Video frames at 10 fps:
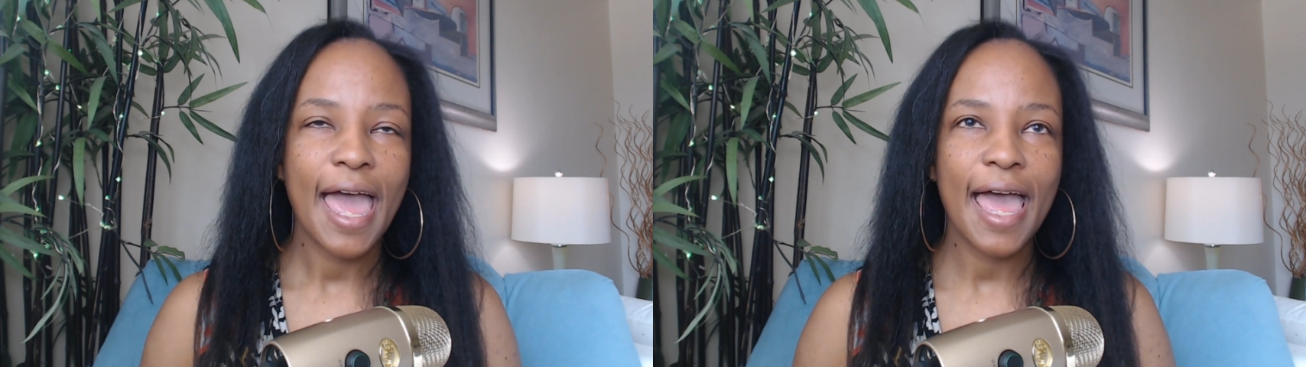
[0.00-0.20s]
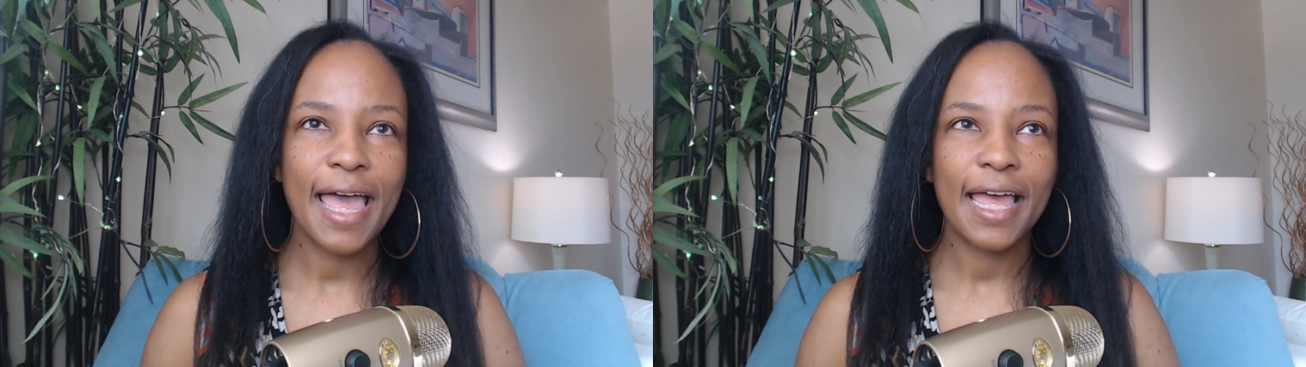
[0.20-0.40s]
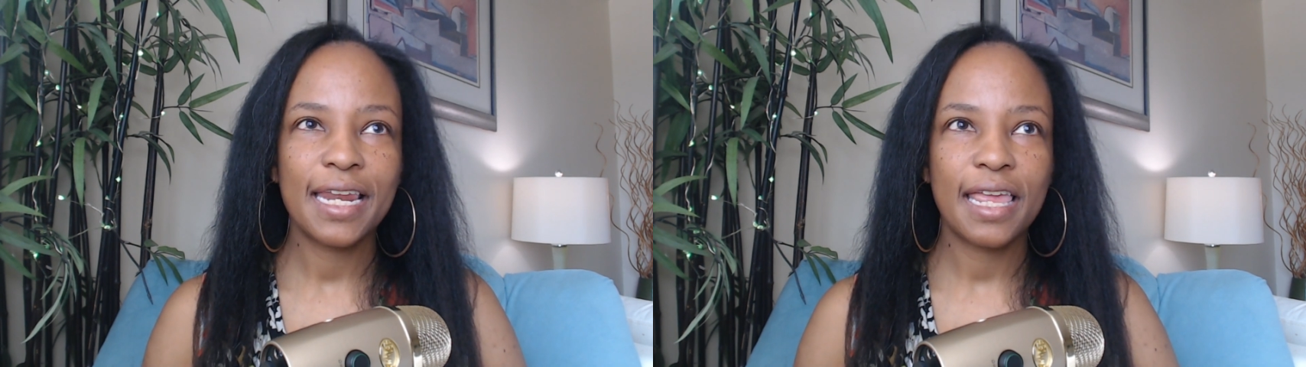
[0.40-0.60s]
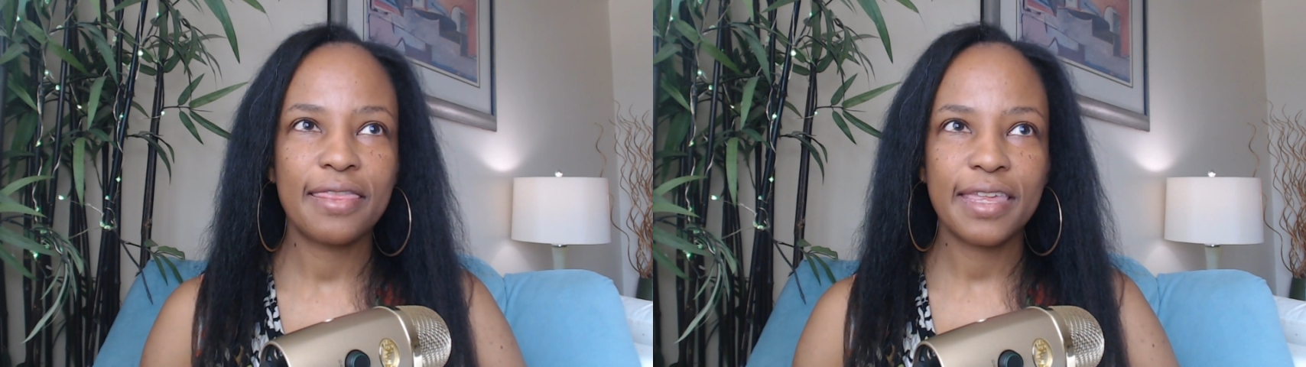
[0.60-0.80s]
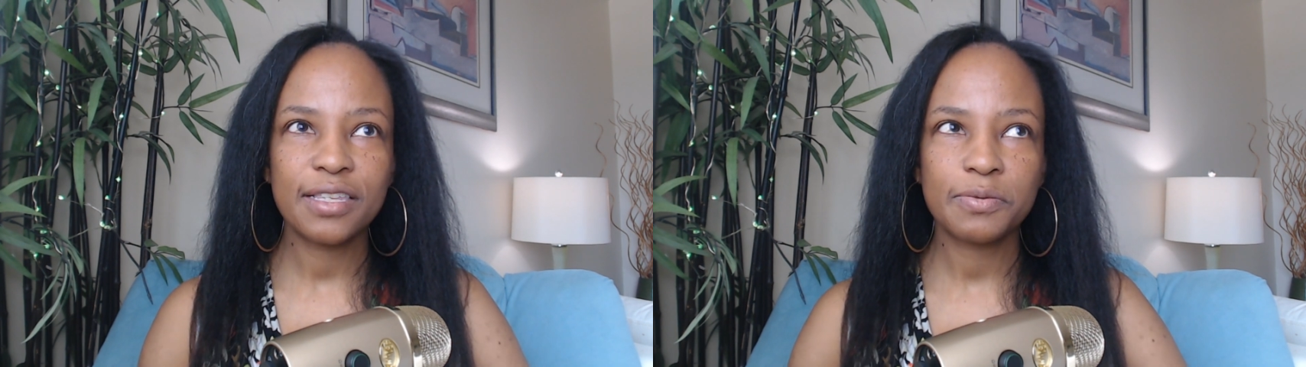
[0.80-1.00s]
And
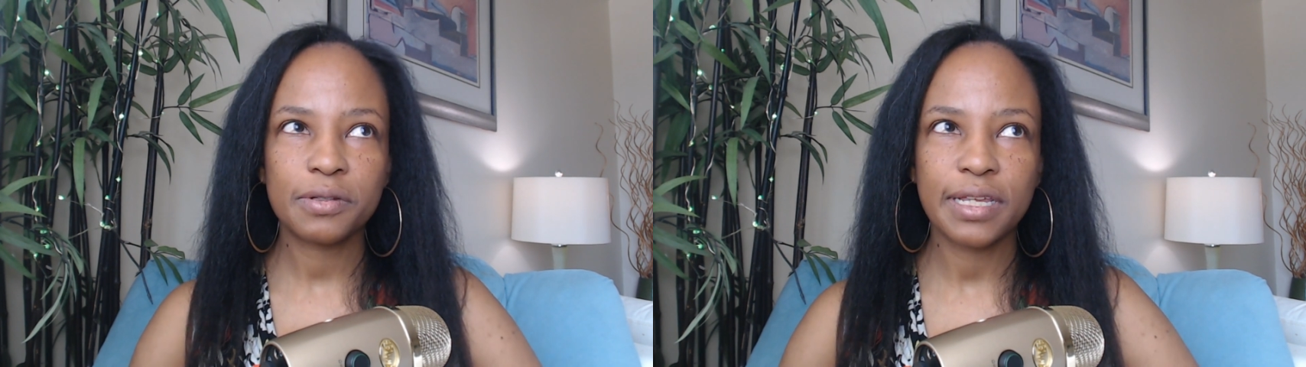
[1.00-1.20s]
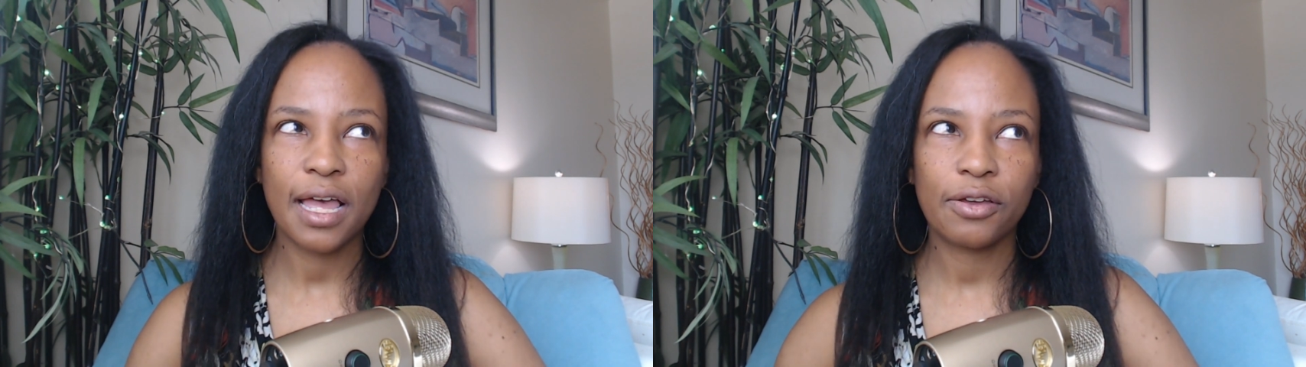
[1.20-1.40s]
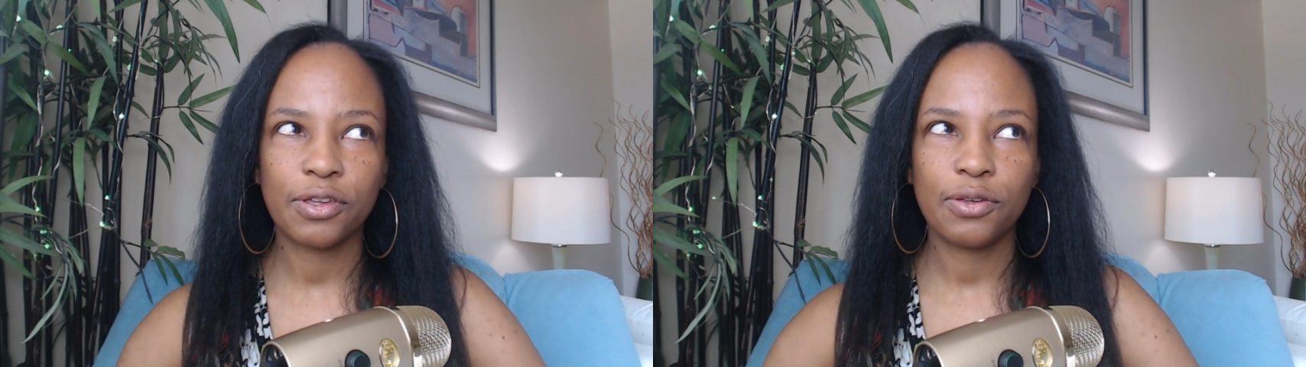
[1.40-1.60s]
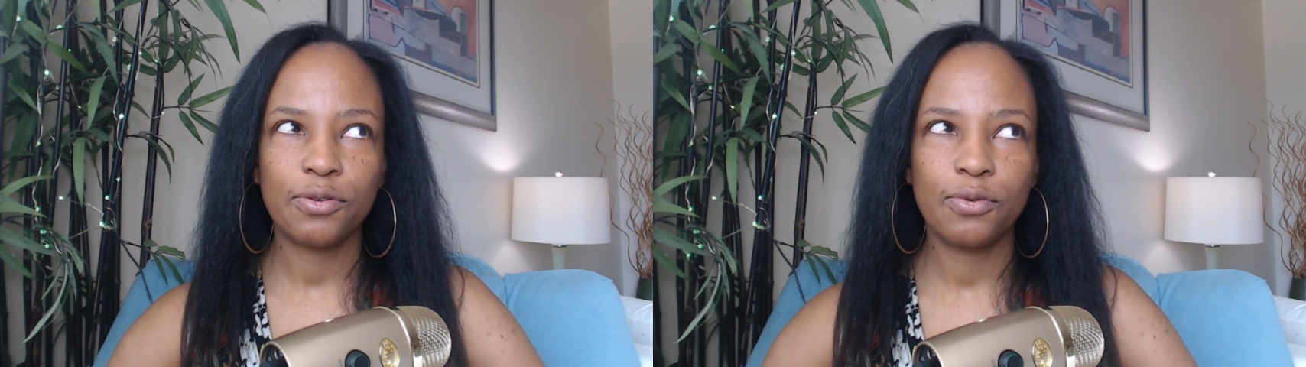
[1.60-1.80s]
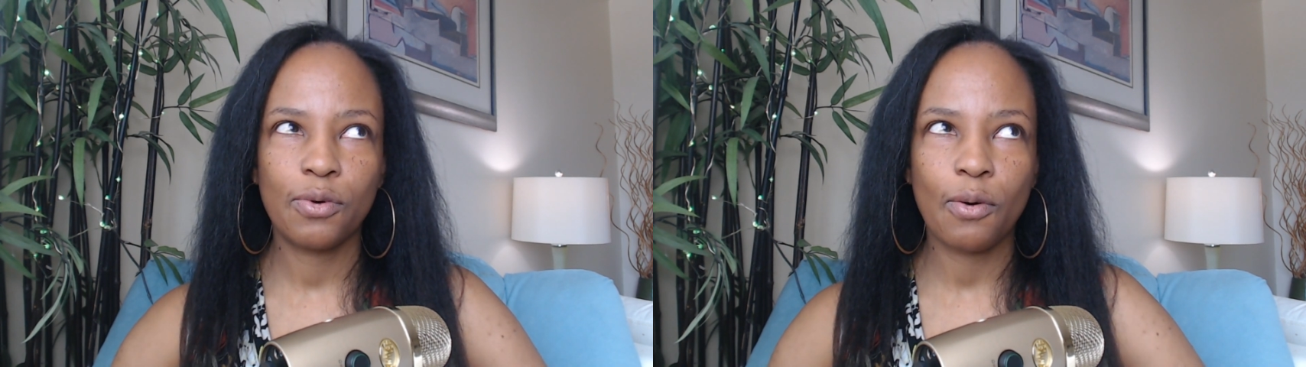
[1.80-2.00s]
this will tell
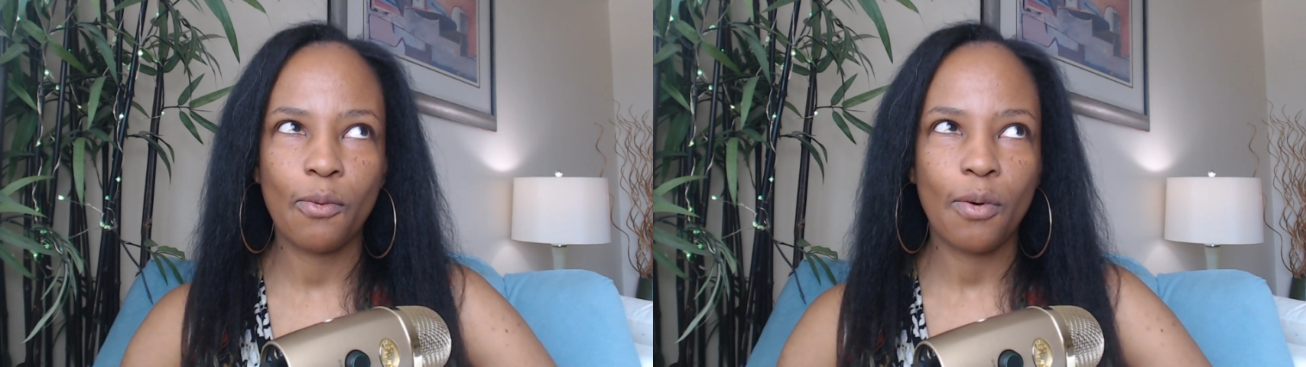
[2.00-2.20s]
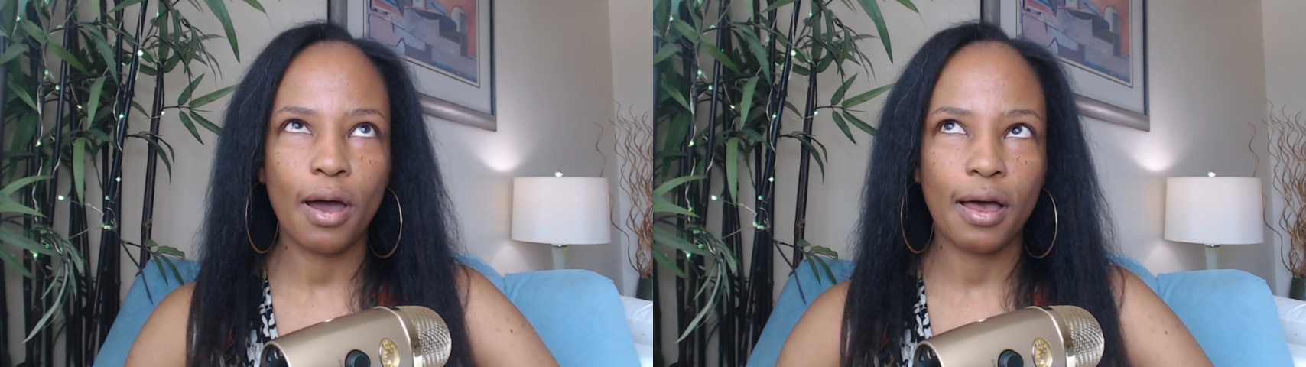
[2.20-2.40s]
you